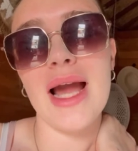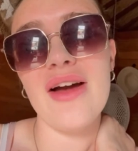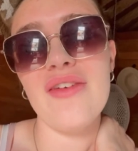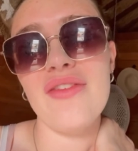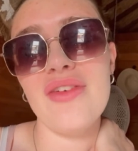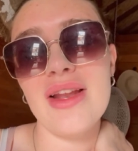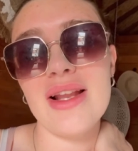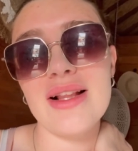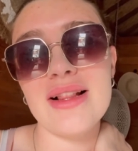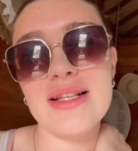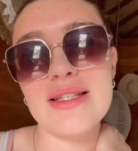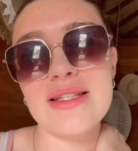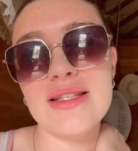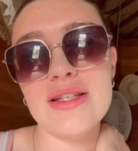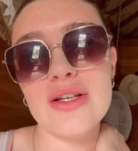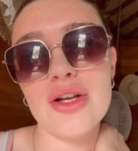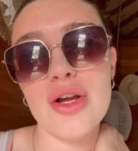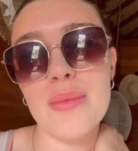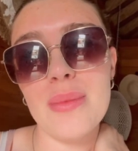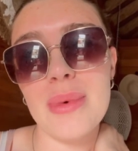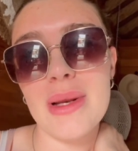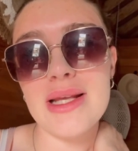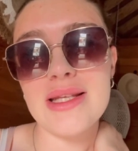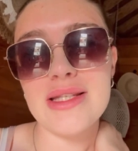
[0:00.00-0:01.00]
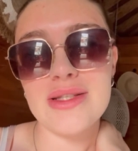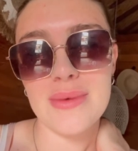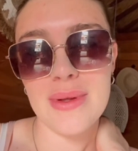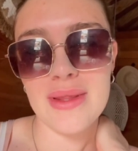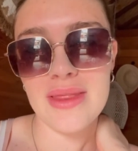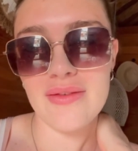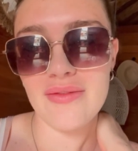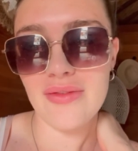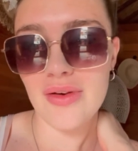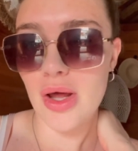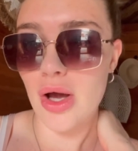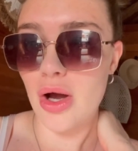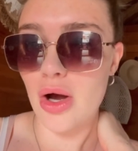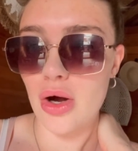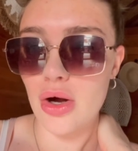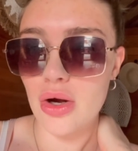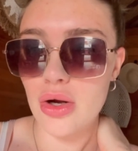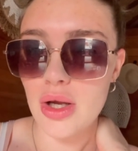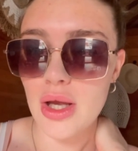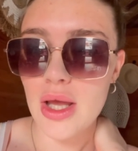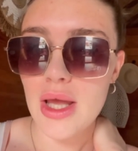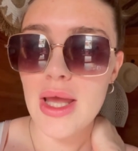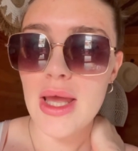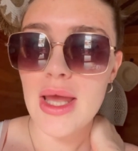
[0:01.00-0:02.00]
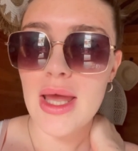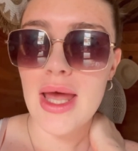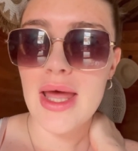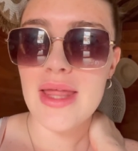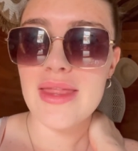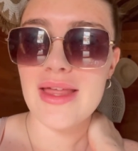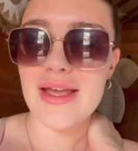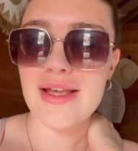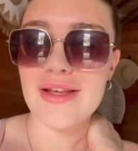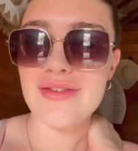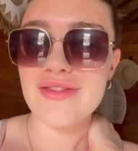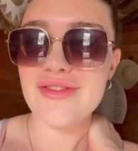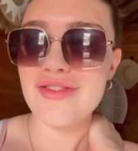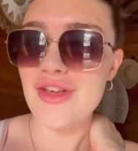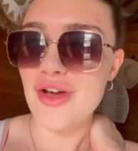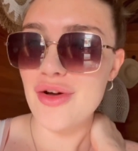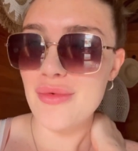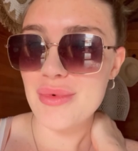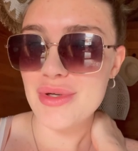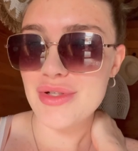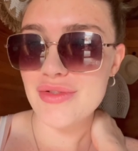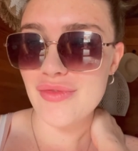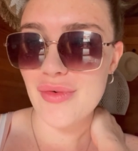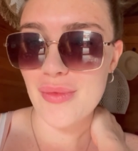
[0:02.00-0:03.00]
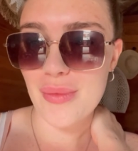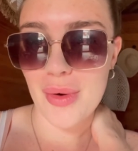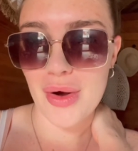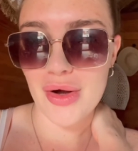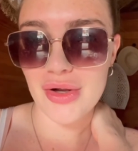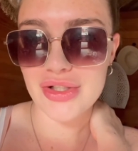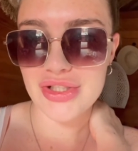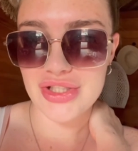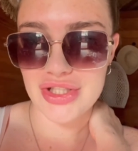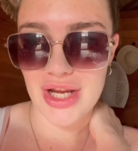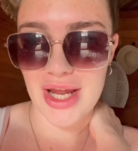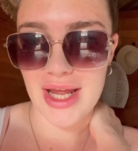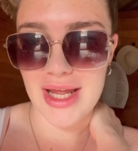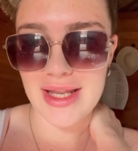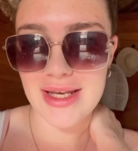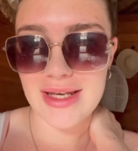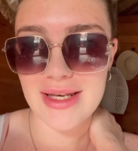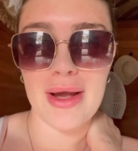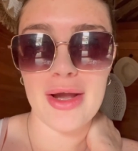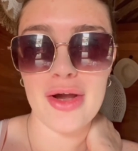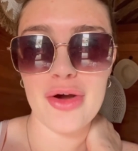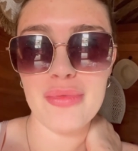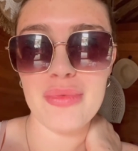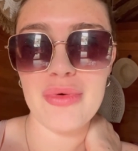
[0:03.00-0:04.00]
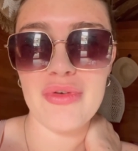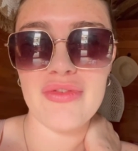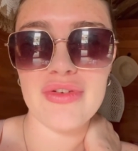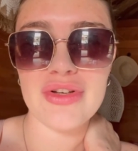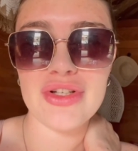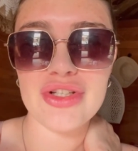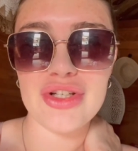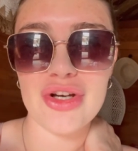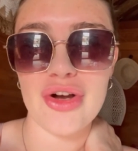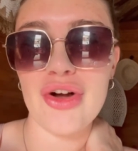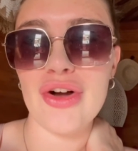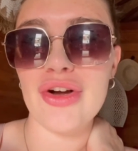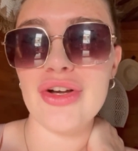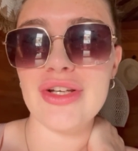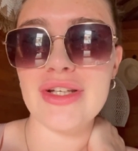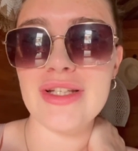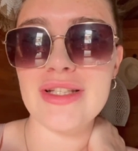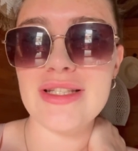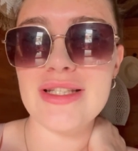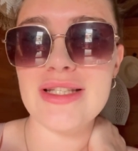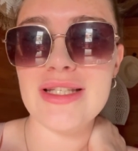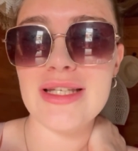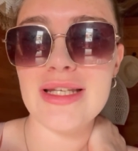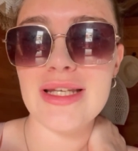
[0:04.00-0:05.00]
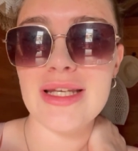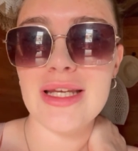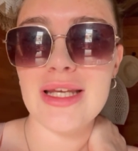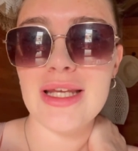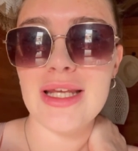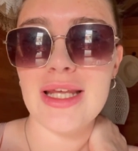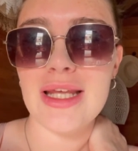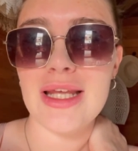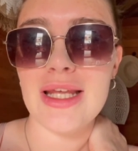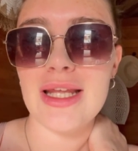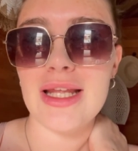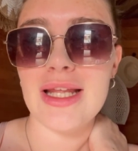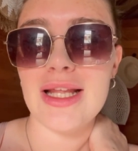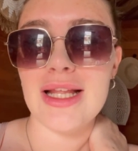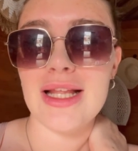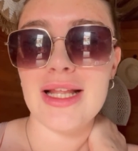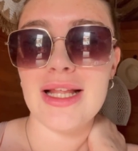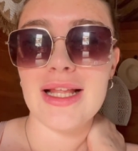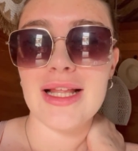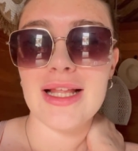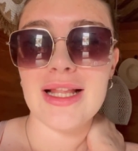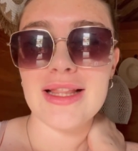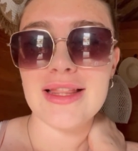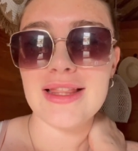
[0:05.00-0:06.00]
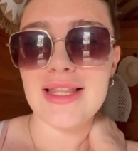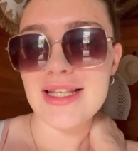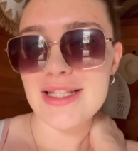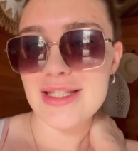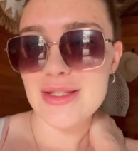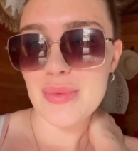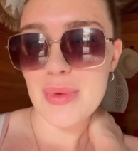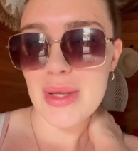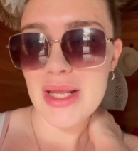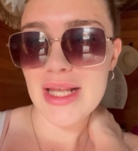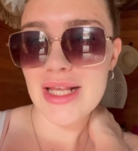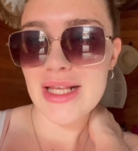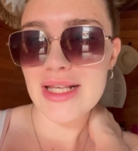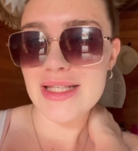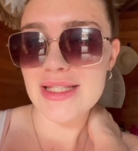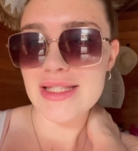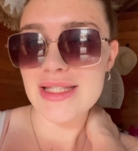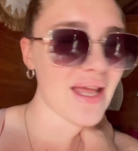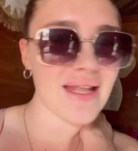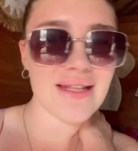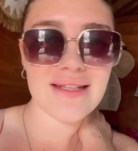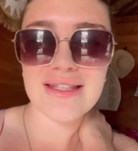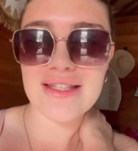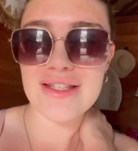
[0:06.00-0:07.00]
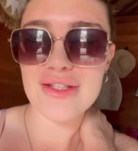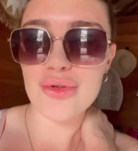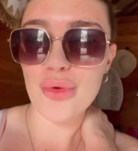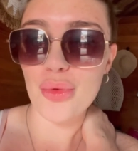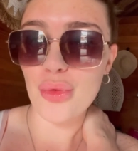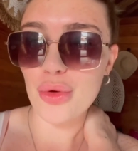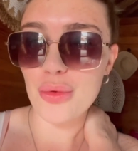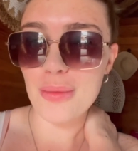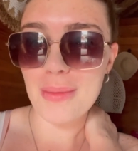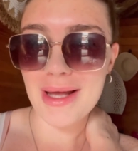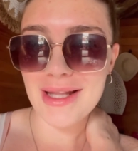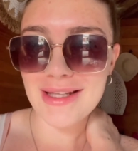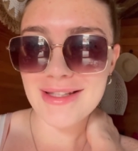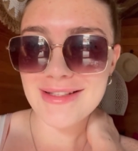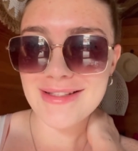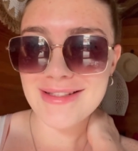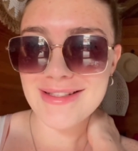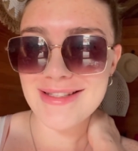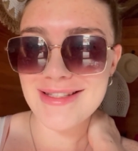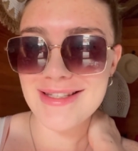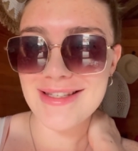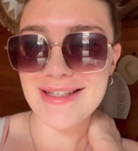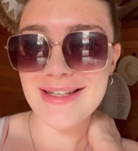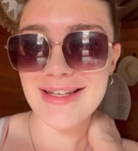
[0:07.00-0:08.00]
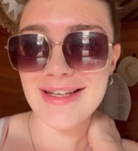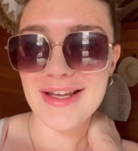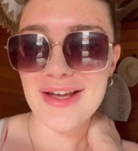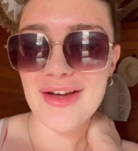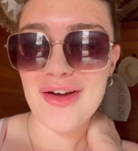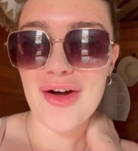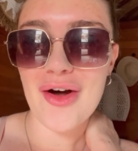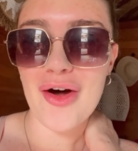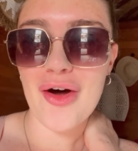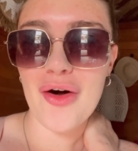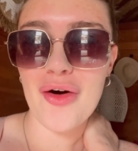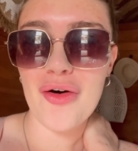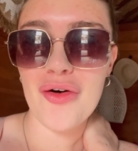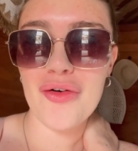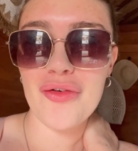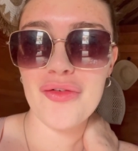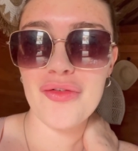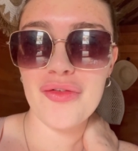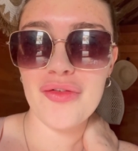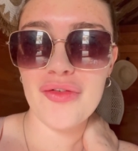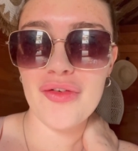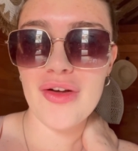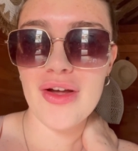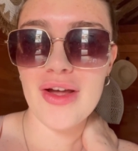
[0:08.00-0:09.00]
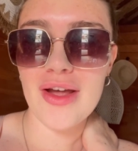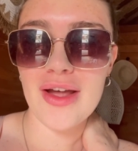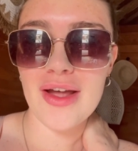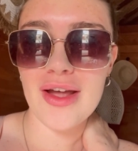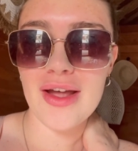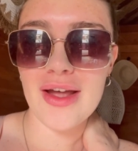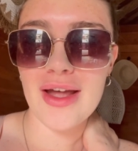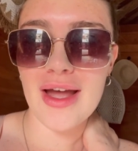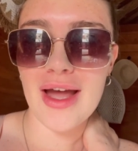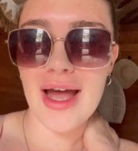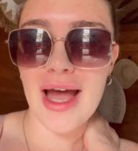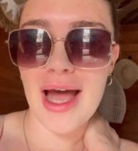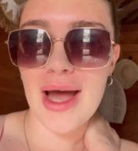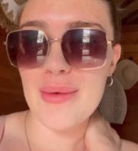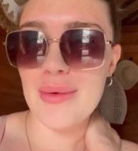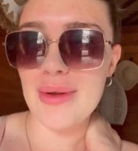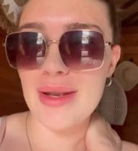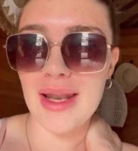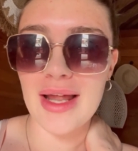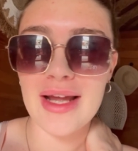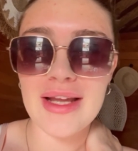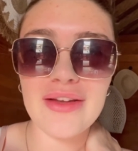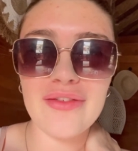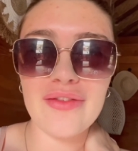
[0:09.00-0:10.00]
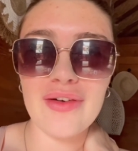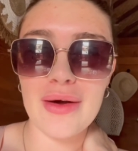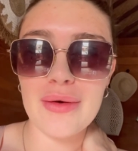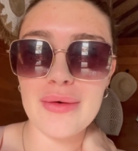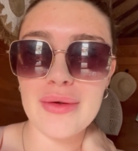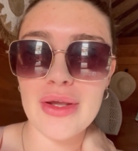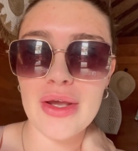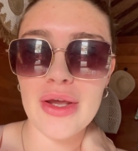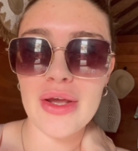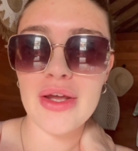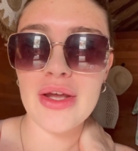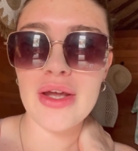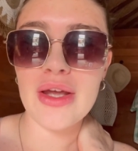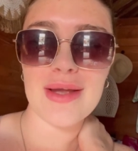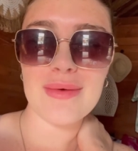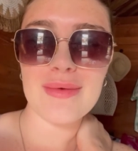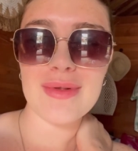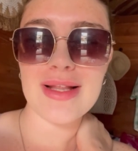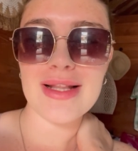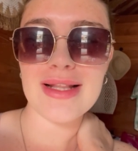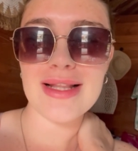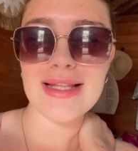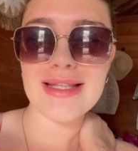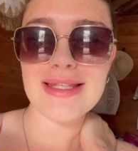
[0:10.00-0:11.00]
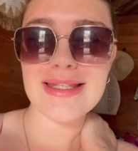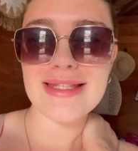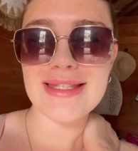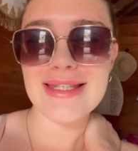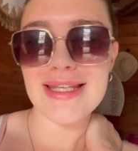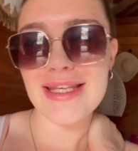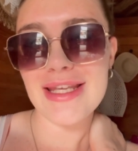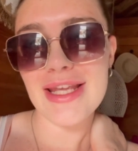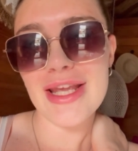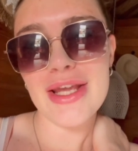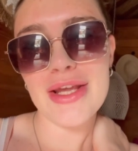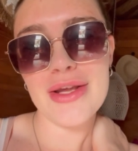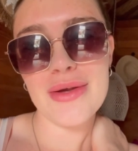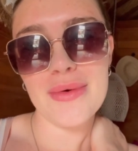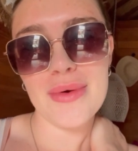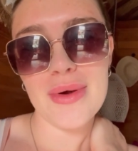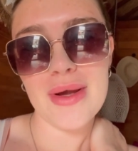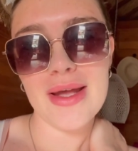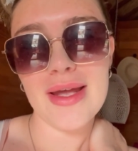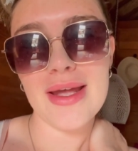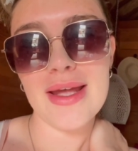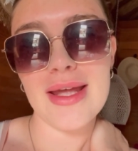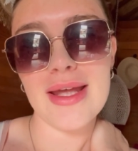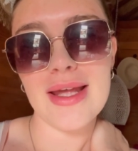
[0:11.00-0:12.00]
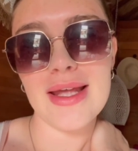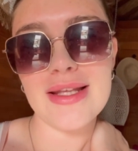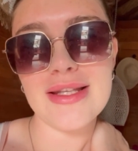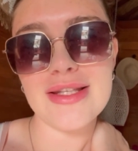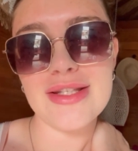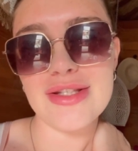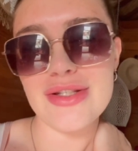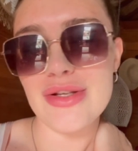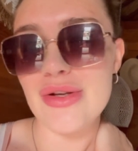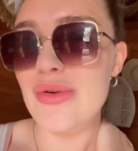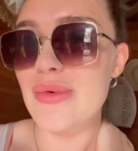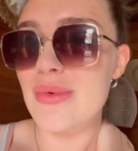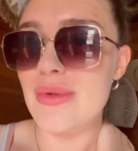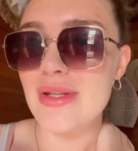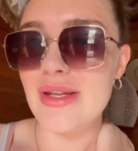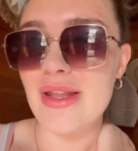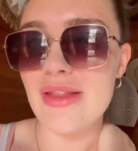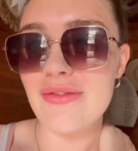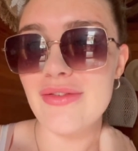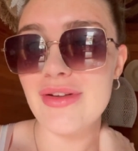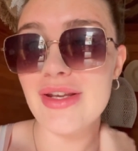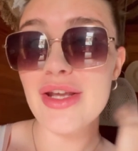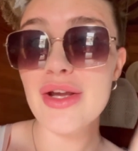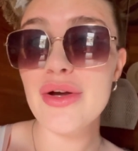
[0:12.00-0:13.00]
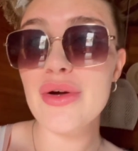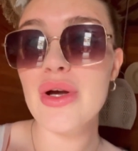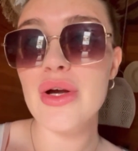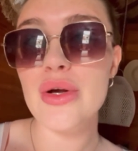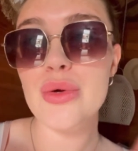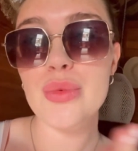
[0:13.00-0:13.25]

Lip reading: I feel like this is a good place to end the vlog. Thank you so much for watching. I hope you've enjoyed this week's installment of our life out here. I will see you soon with another video.